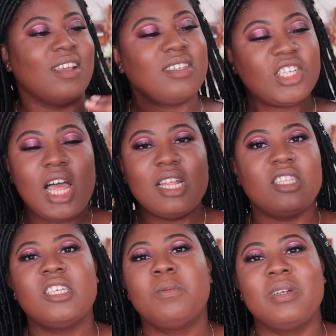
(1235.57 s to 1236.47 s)
Charlotte
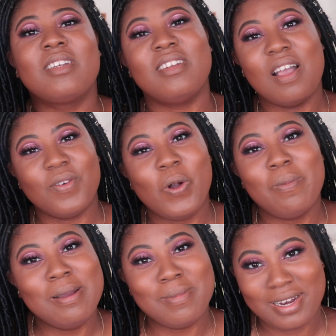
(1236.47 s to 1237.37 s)
Tilbury can have all
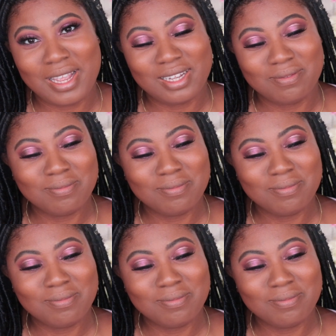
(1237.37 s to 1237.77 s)
my money.